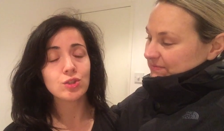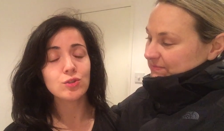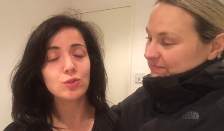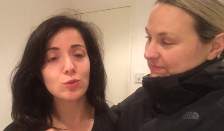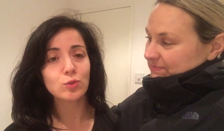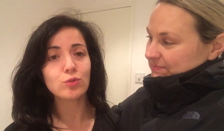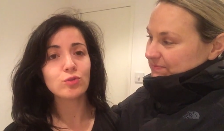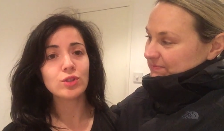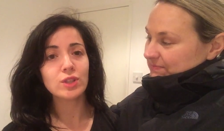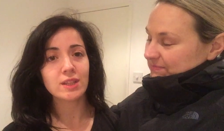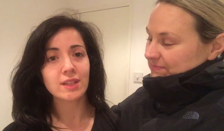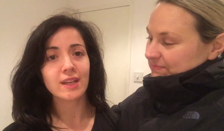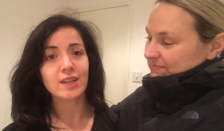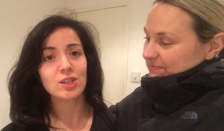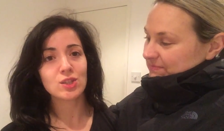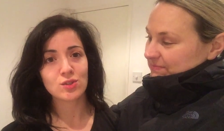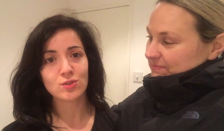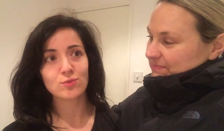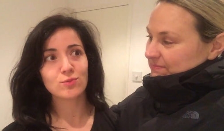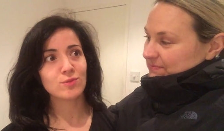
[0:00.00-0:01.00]
Speaker 1: you don't
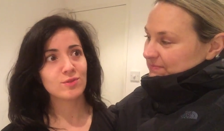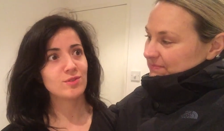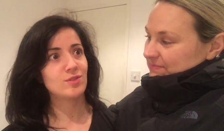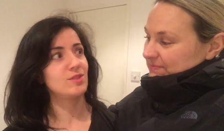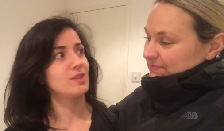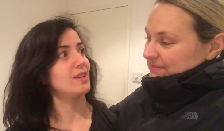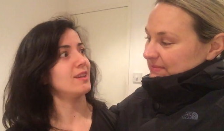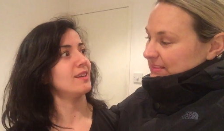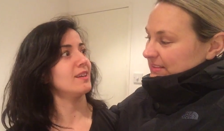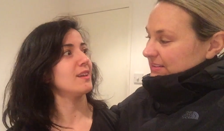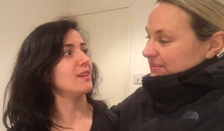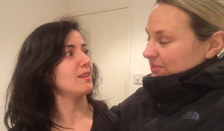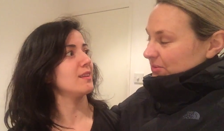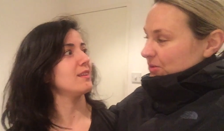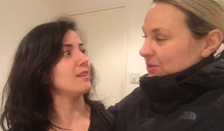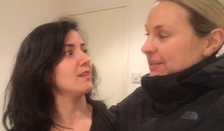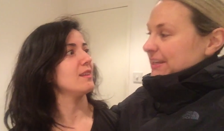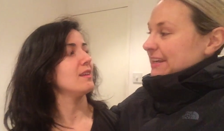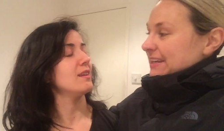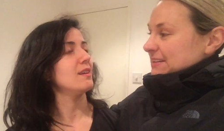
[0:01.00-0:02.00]
realise your own strength.
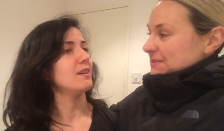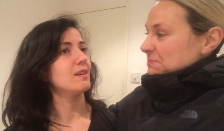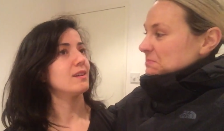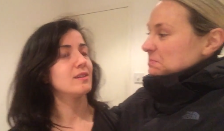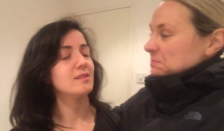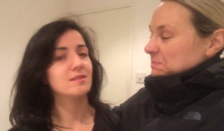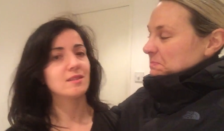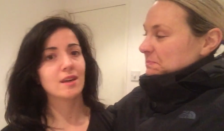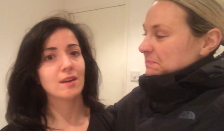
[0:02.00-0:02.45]
Okay. Because